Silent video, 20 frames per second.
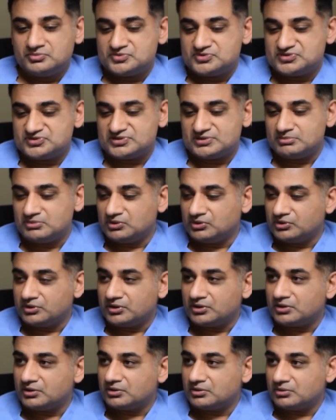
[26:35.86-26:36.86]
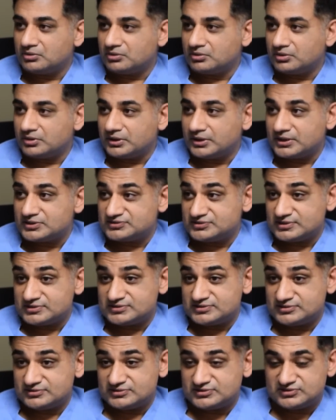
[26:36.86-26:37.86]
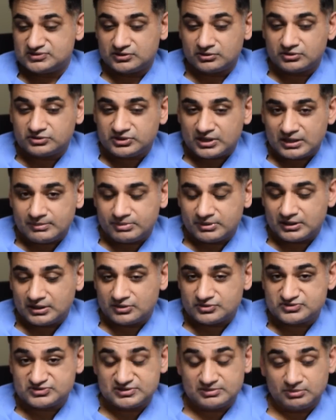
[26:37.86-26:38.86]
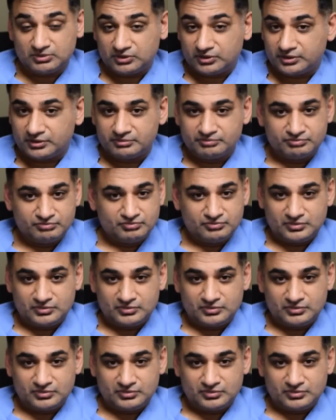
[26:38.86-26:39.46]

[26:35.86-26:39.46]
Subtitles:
similar, or I guess that's stereotyping, how similar